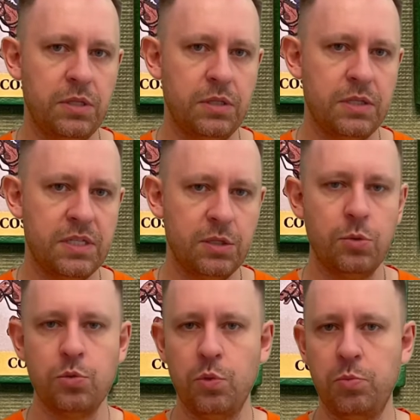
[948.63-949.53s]

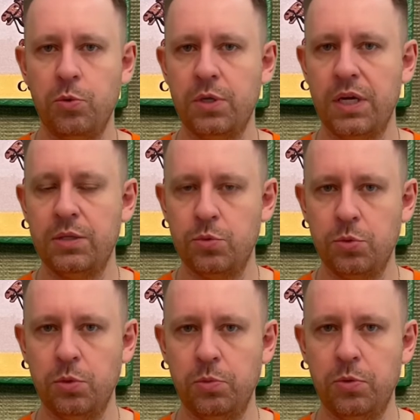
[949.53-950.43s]
scenario book and
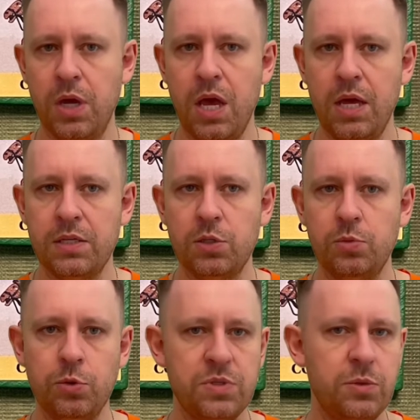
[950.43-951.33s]
rule book. So
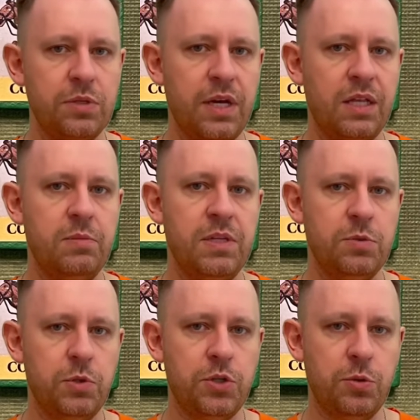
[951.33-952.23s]
those are the
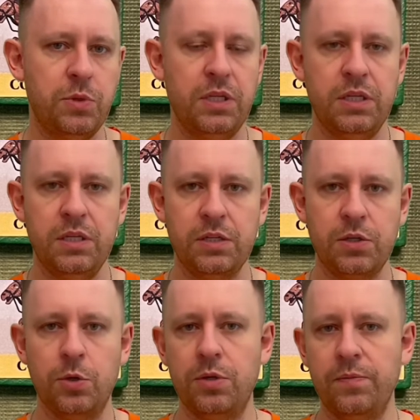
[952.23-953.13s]
elements which are really
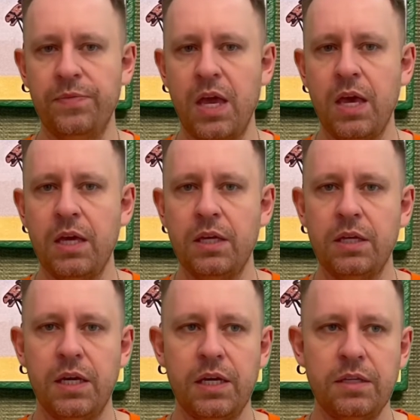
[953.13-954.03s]
good.
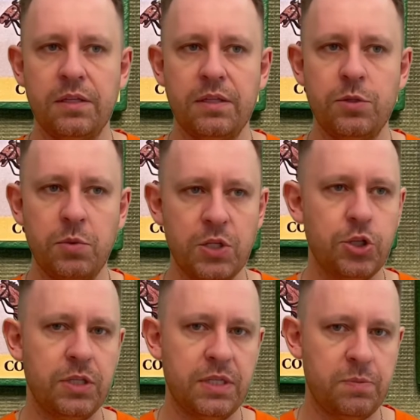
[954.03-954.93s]
In the
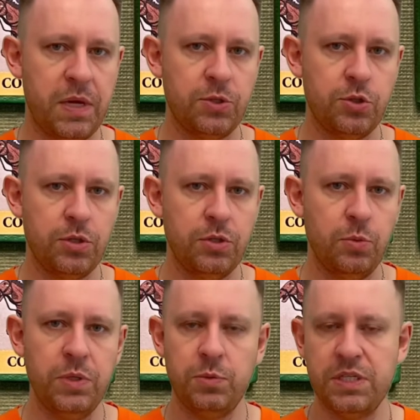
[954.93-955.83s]
Russian expansion,
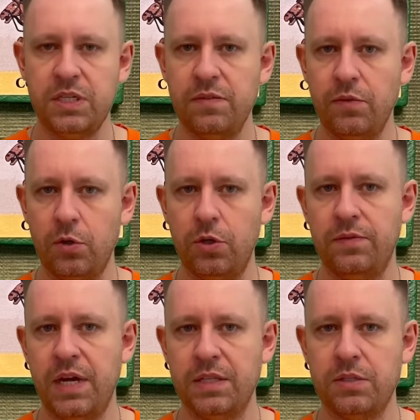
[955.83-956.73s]
we receive all of
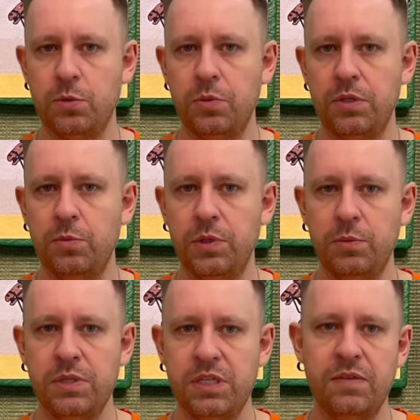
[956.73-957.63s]
that. So we
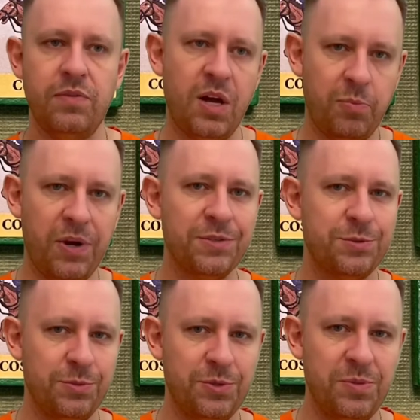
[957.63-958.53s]
receive, apart
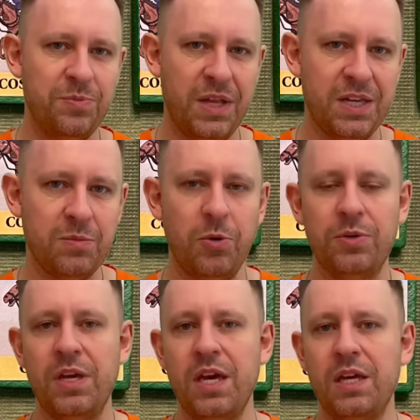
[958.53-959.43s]
from the playing
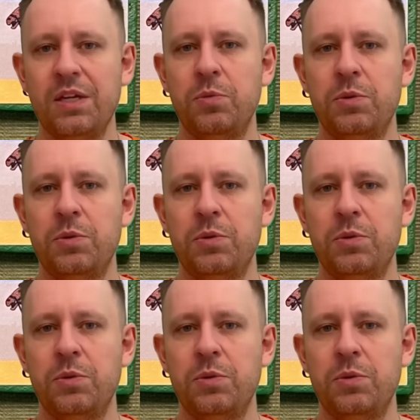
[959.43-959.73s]
board, we